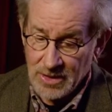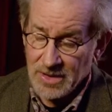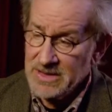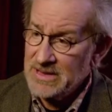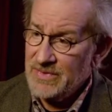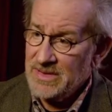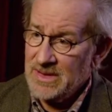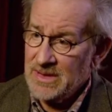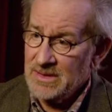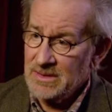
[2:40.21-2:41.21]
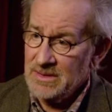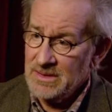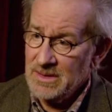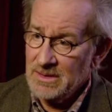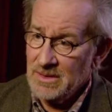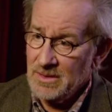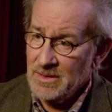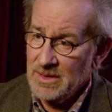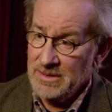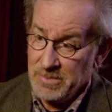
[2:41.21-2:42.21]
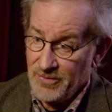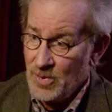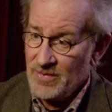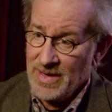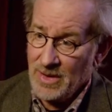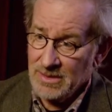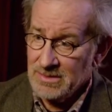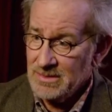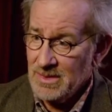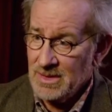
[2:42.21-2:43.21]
it on DVD or before that on